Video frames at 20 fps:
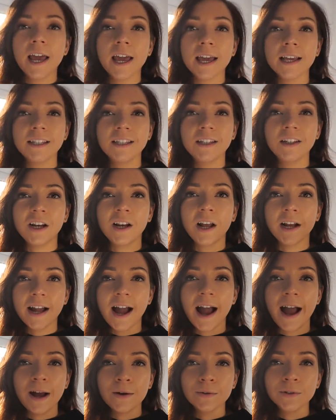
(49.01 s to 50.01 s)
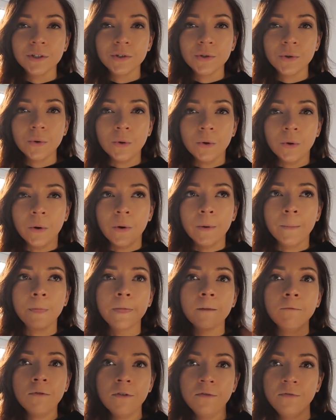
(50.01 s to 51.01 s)
is to do like a house
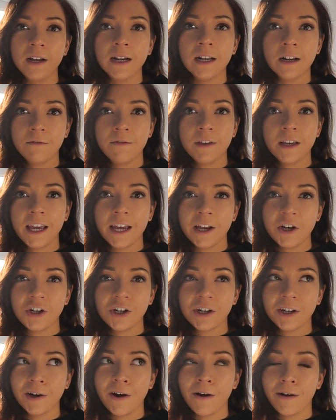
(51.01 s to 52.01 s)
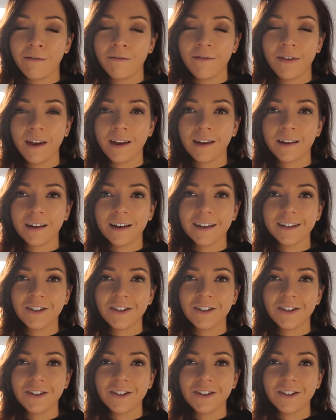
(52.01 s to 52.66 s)
tour, reveal of the kitchen kind of thing.